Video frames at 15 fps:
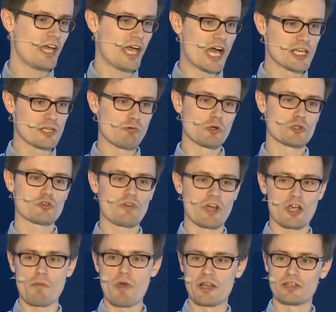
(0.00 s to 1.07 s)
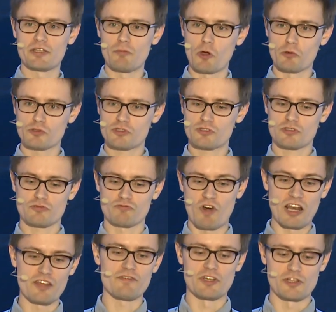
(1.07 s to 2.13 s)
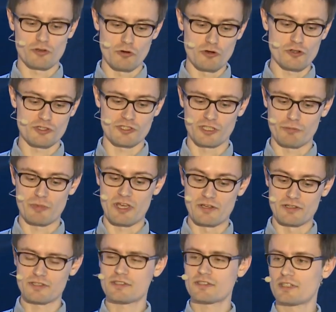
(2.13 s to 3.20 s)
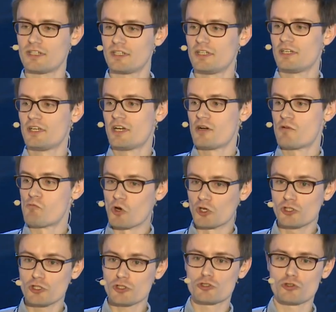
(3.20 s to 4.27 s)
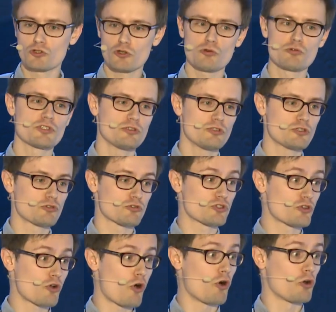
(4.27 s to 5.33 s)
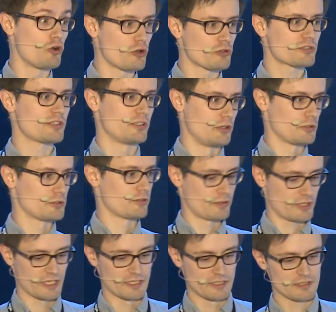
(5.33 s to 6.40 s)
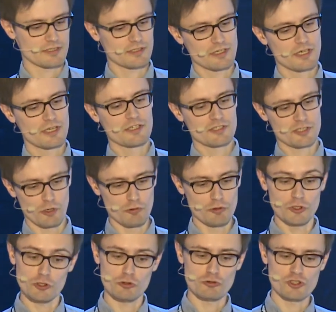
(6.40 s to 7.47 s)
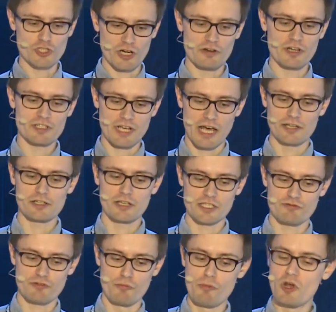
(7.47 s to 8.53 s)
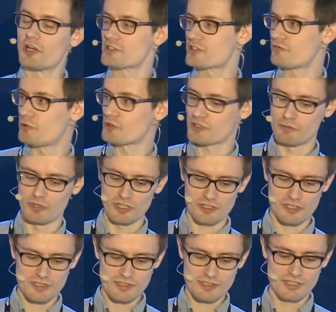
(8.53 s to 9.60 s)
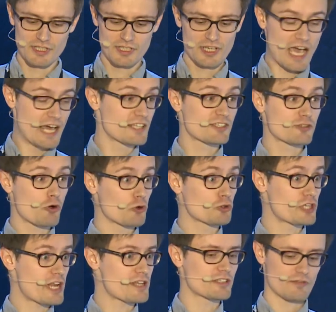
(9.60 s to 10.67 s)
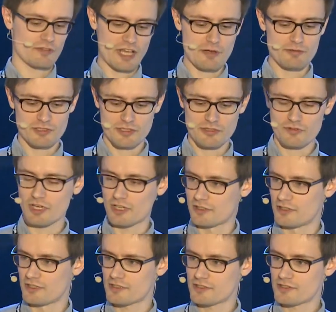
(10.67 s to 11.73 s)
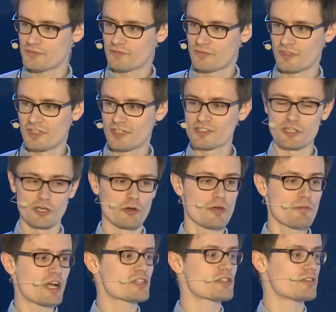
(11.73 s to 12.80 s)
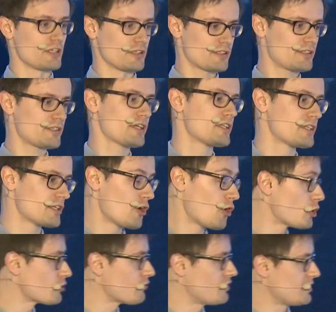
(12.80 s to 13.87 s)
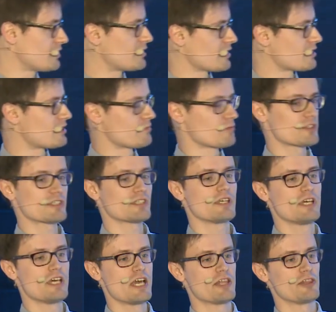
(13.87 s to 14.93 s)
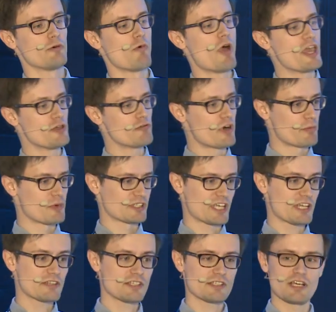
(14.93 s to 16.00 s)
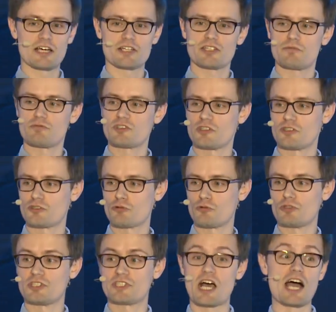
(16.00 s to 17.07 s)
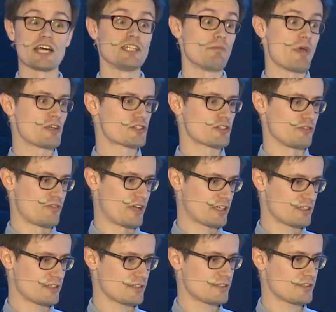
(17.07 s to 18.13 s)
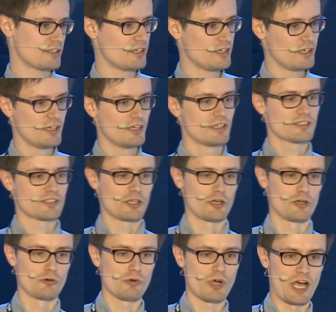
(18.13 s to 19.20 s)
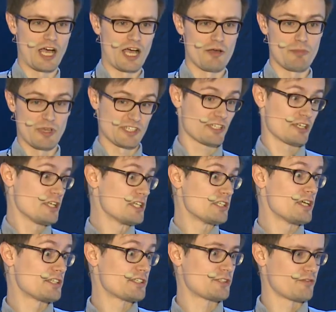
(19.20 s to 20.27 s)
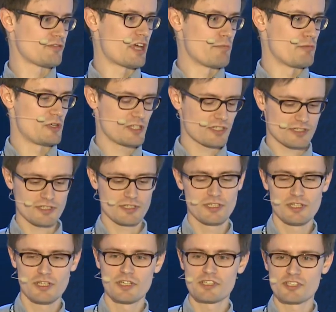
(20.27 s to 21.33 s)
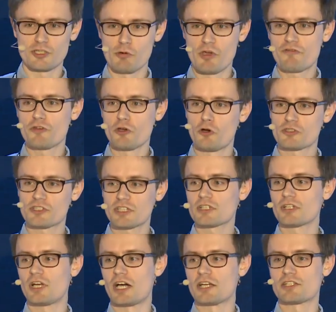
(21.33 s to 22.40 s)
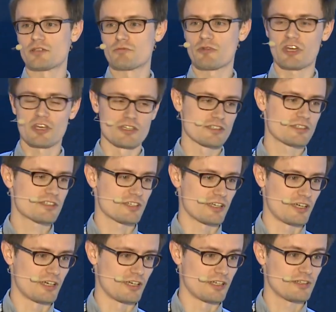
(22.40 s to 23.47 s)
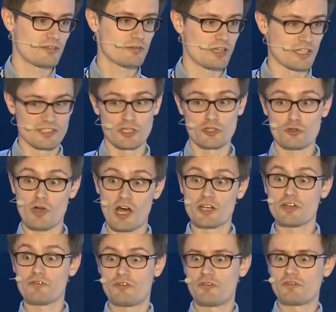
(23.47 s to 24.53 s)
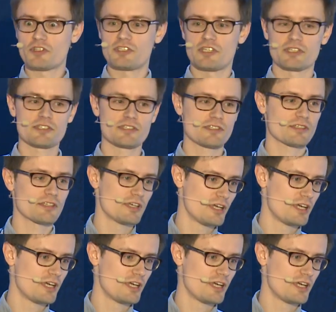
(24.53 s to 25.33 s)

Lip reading: and you want to recommend the most relevant or interesting pins. What you need to do is you need to score lots and lots of things. So you need to generate candidates from millions of possibilities and score tens of thousands of candidates. So imagine this. In a lot of these systems, the way you represent these items is through these high dimensional vectors. So basically lists of numbers. So if your single item is, let's say, 256